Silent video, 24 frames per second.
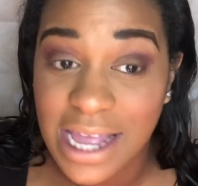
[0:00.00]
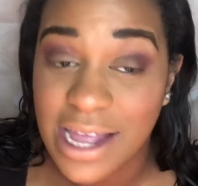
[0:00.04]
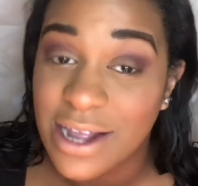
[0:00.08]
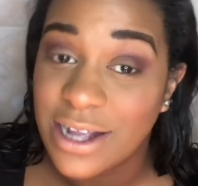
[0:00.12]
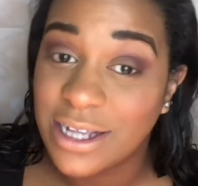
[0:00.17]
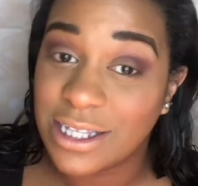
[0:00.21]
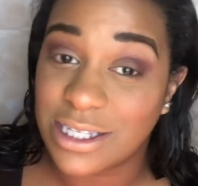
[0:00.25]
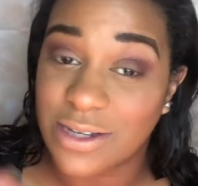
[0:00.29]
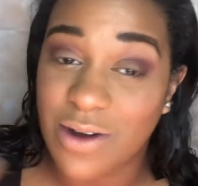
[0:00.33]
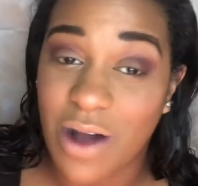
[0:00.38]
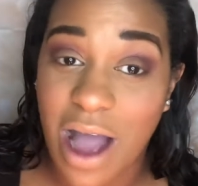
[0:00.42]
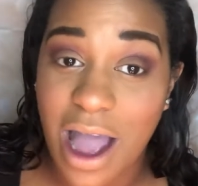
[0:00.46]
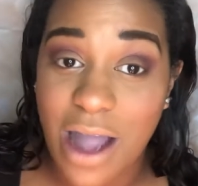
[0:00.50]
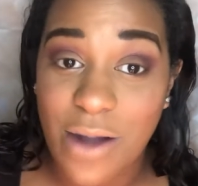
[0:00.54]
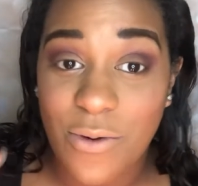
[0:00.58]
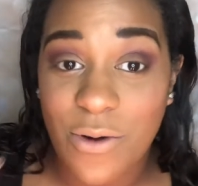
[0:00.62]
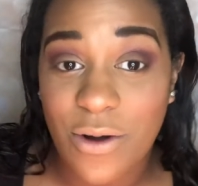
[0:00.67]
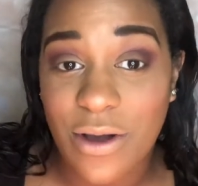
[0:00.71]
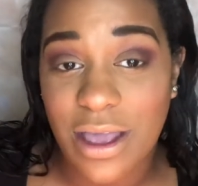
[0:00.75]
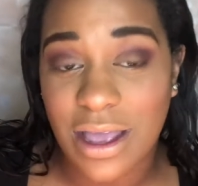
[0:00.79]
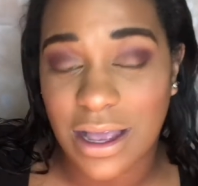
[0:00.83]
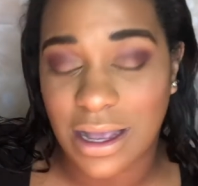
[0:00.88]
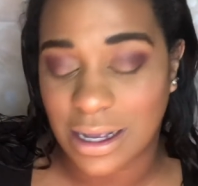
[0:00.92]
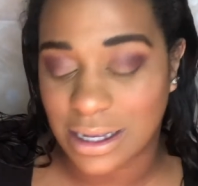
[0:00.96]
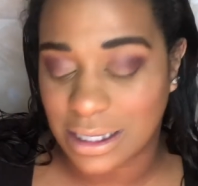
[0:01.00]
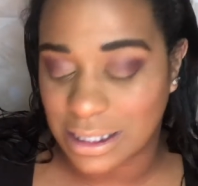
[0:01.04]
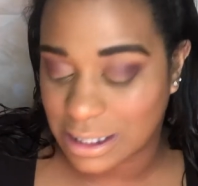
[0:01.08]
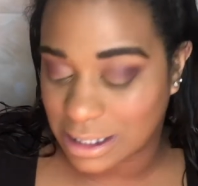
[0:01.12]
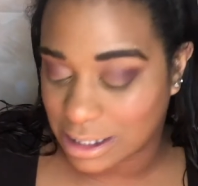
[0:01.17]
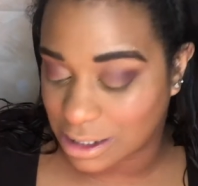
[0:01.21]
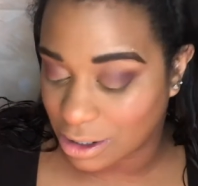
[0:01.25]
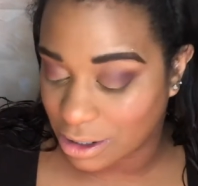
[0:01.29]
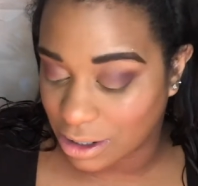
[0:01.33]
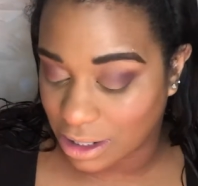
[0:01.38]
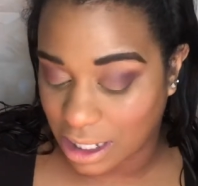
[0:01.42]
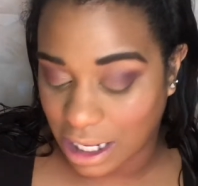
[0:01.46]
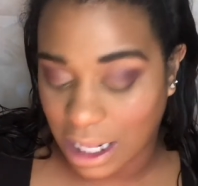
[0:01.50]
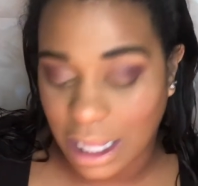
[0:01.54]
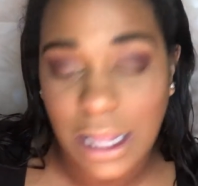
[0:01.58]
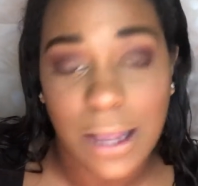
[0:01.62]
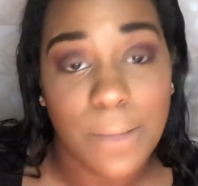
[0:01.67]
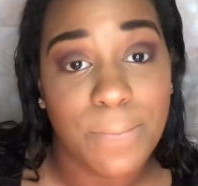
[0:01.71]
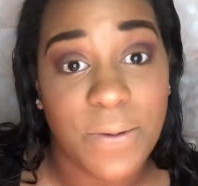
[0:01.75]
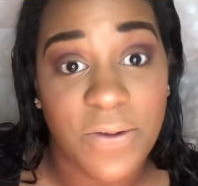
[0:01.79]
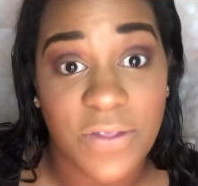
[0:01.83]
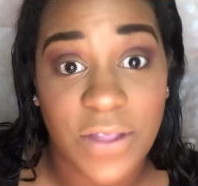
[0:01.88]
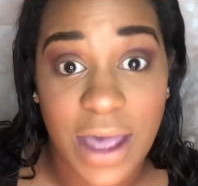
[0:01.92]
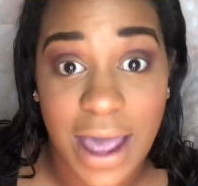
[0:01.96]
so i will insert the
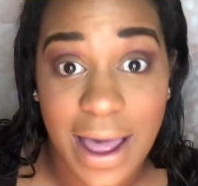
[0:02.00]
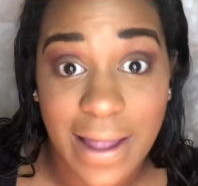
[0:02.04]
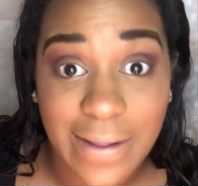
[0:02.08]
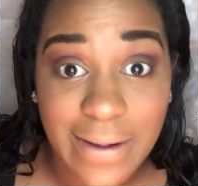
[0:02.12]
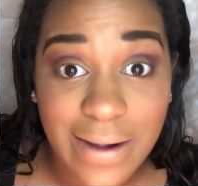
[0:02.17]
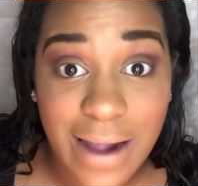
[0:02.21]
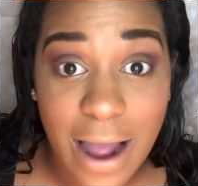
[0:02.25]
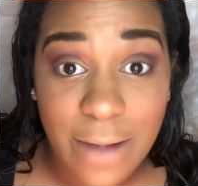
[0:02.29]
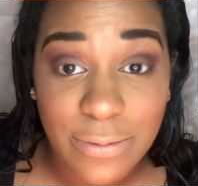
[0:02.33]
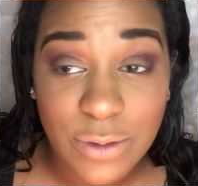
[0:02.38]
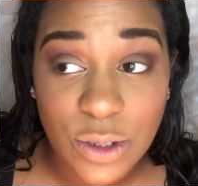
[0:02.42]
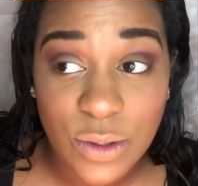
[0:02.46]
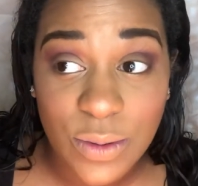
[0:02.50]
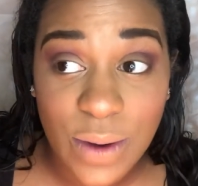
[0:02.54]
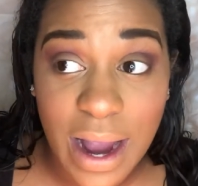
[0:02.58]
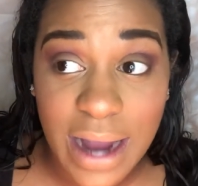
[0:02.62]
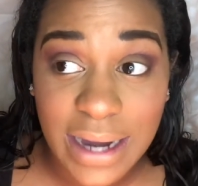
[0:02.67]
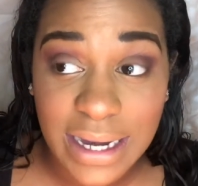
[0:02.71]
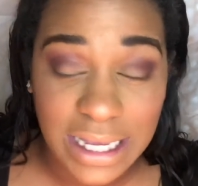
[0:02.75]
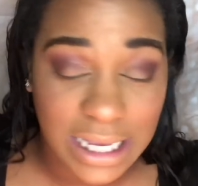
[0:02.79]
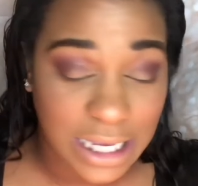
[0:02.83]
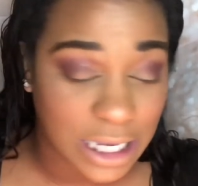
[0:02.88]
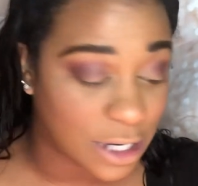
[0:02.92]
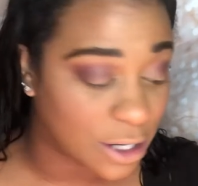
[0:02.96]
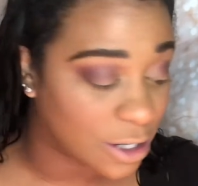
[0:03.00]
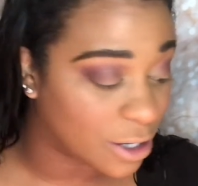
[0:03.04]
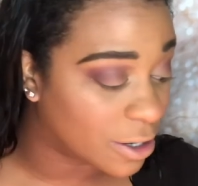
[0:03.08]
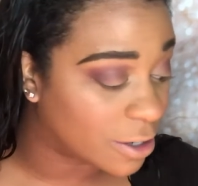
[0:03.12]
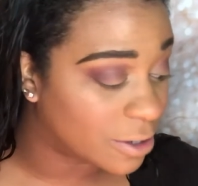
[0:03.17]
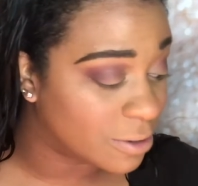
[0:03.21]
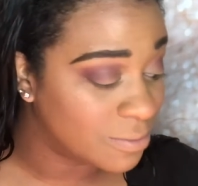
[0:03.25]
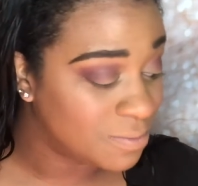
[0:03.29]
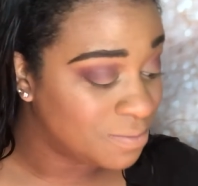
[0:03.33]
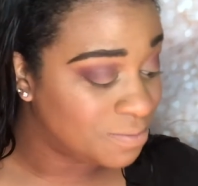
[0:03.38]
clip of the helicopter ride here